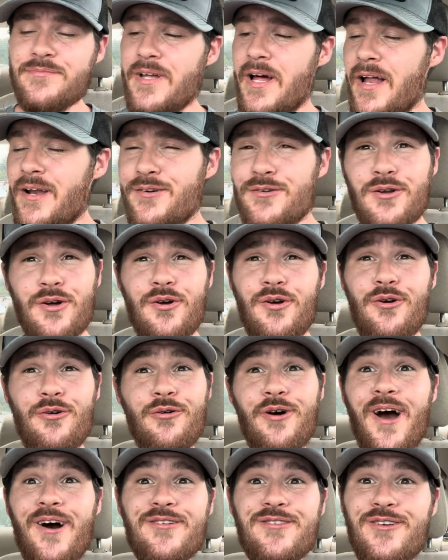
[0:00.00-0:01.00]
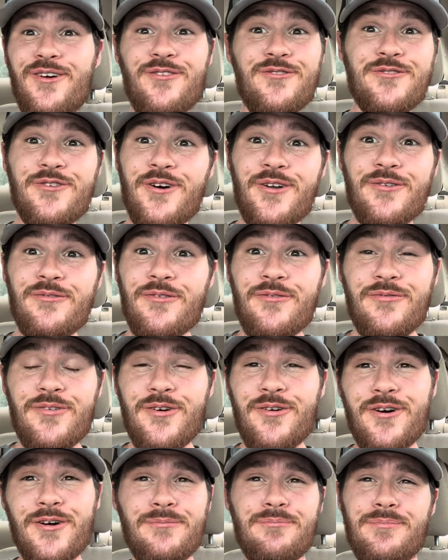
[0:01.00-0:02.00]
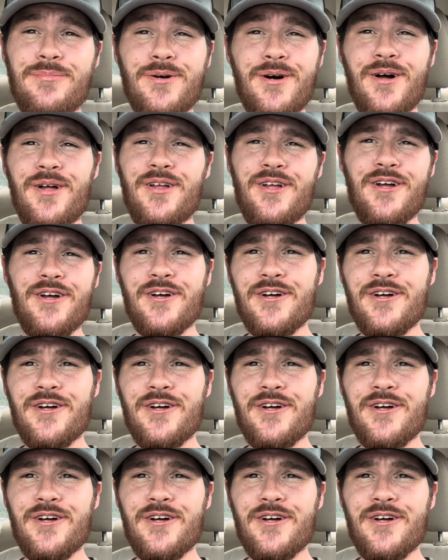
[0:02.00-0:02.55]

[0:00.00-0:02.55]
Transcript: I don't know who out there is gonna review it, but